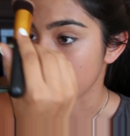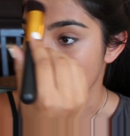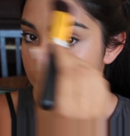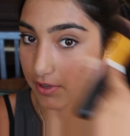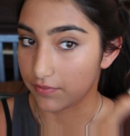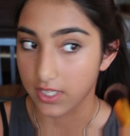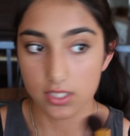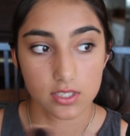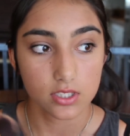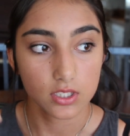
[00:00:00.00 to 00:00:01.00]
the side of my
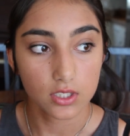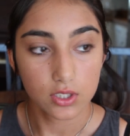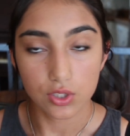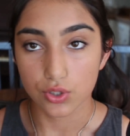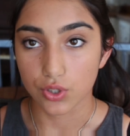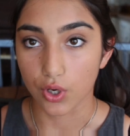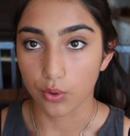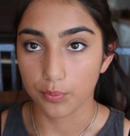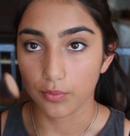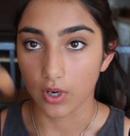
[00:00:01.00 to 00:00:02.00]
face.
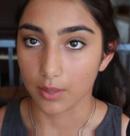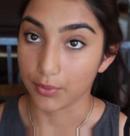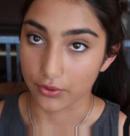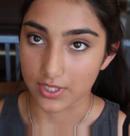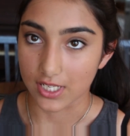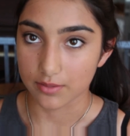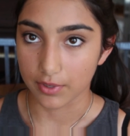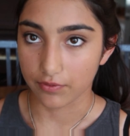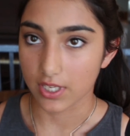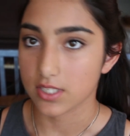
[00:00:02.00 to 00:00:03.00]
So on both sides of
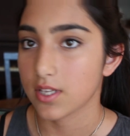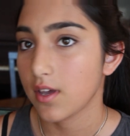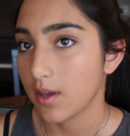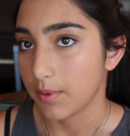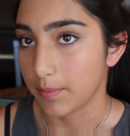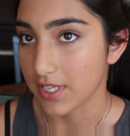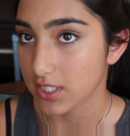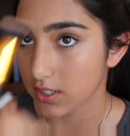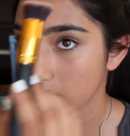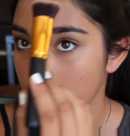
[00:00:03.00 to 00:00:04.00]
my face. But
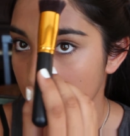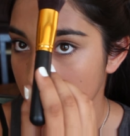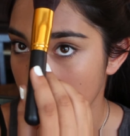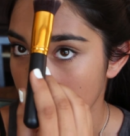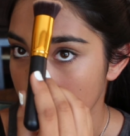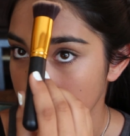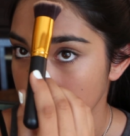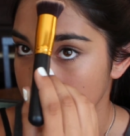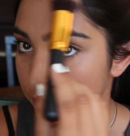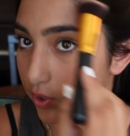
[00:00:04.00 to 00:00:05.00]
basically you want it on
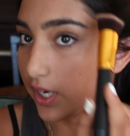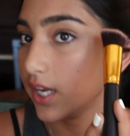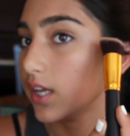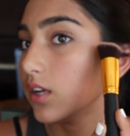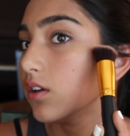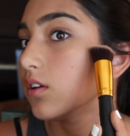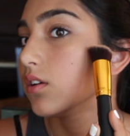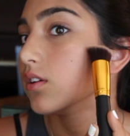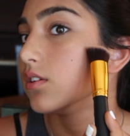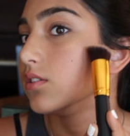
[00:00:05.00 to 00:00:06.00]
your forehead,
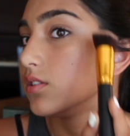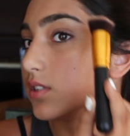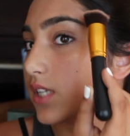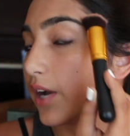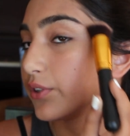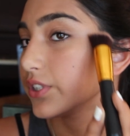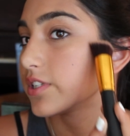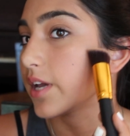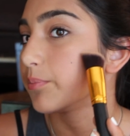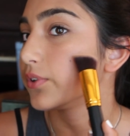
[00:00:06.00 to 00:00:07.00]
down your
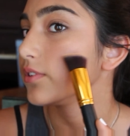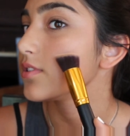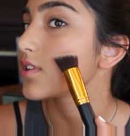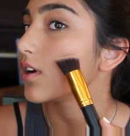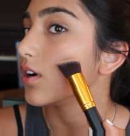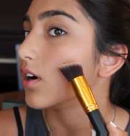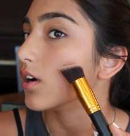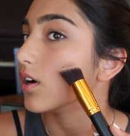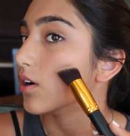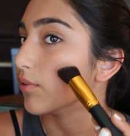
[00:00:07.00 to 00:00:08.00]
temples,
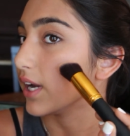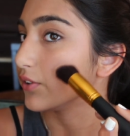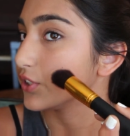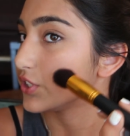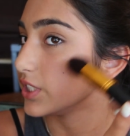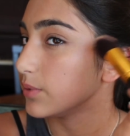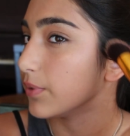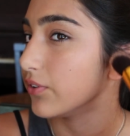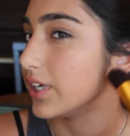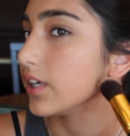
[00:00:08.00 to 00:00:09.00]
around your
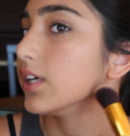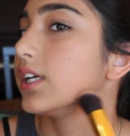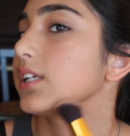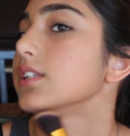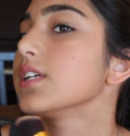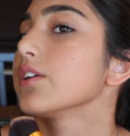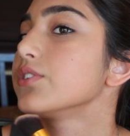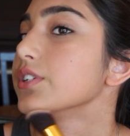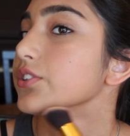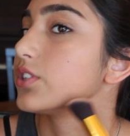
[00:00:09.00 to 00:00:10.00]
cheekbone area,
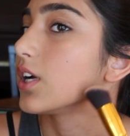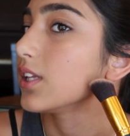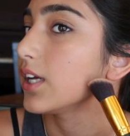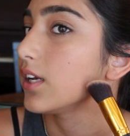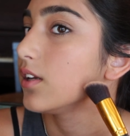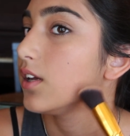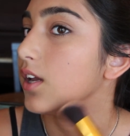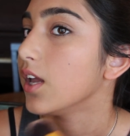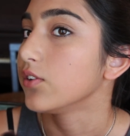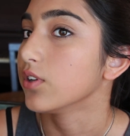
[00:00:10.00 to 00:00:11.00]
down to your jawline.
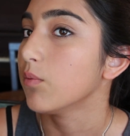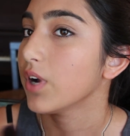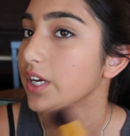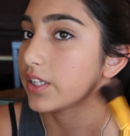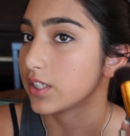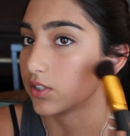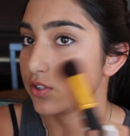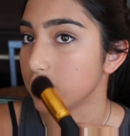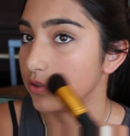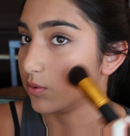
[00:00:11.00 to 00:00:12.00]
And you don't want anything
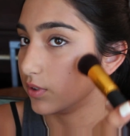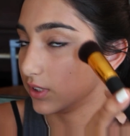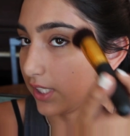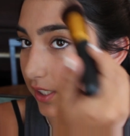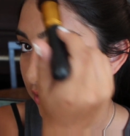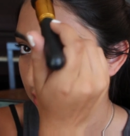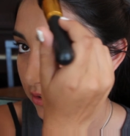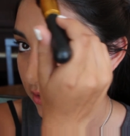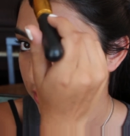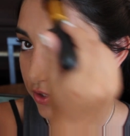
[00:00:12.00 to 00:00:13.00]
too like
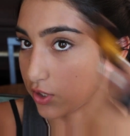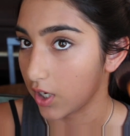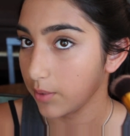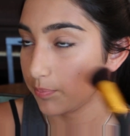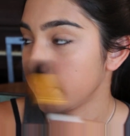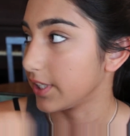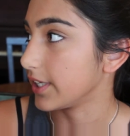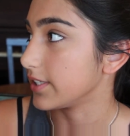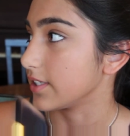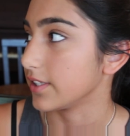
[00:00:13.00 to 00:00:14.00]
sharp,
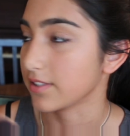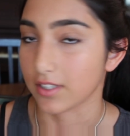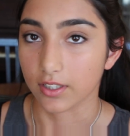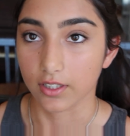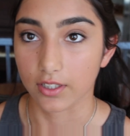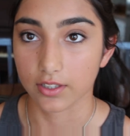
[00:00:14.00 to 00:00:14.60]
because you're gonna